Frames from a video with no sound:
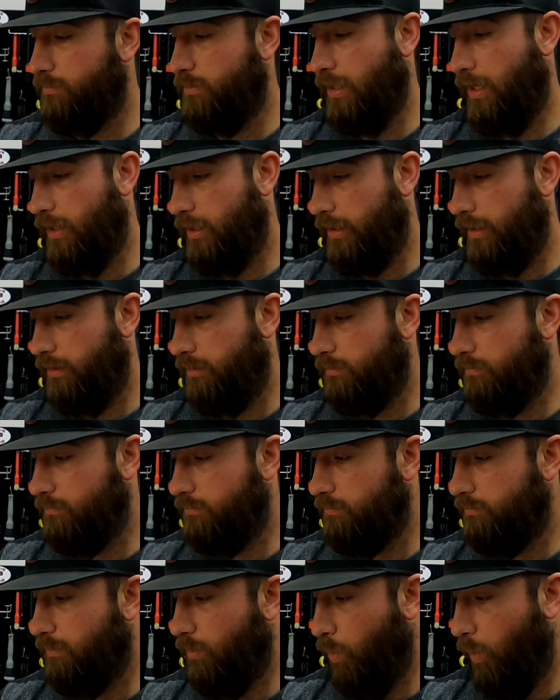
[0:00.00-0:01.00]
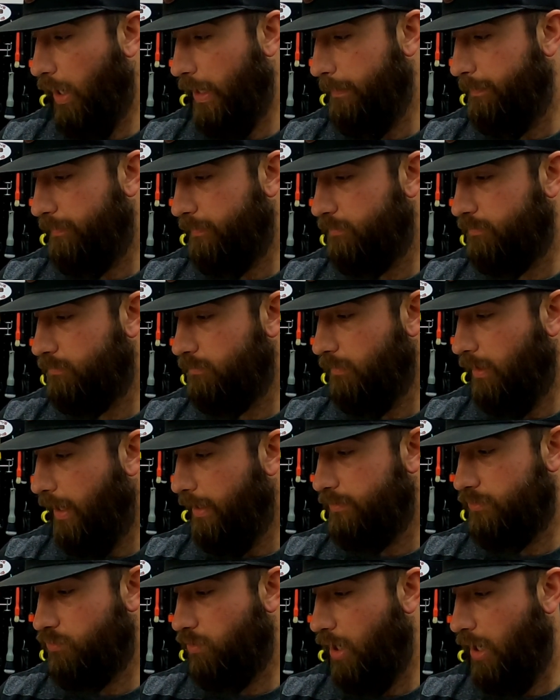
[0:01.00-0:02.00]
dunk, wipe,
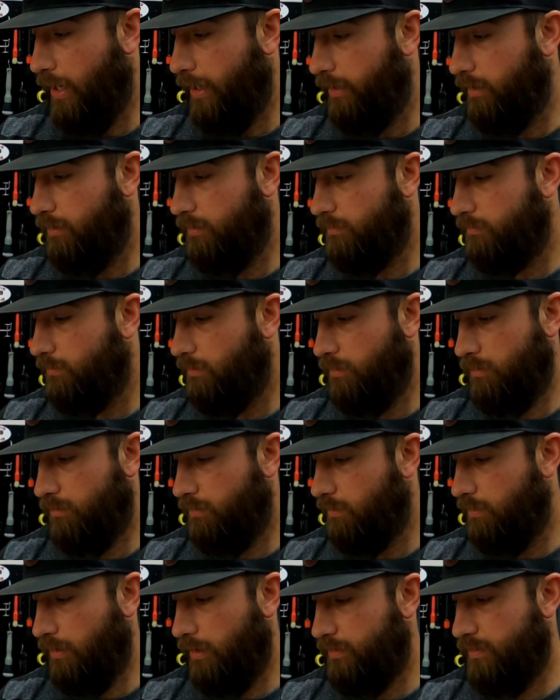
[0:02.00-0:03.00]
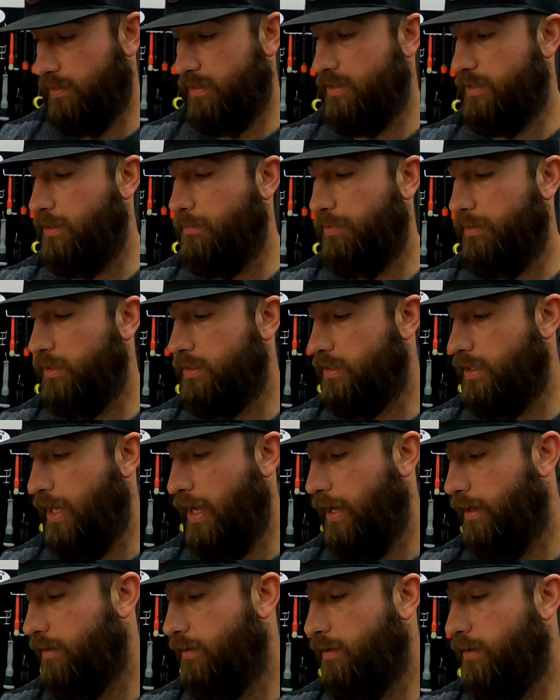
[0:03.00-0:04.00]
and dry. It's as simple as
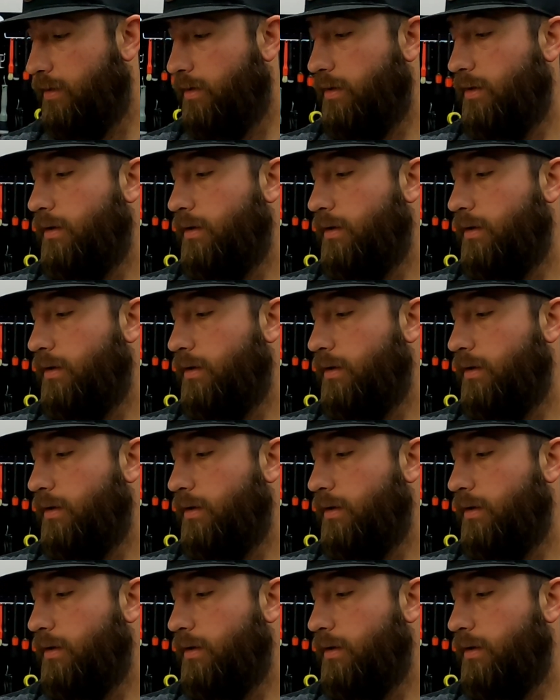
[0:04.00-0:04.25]
that.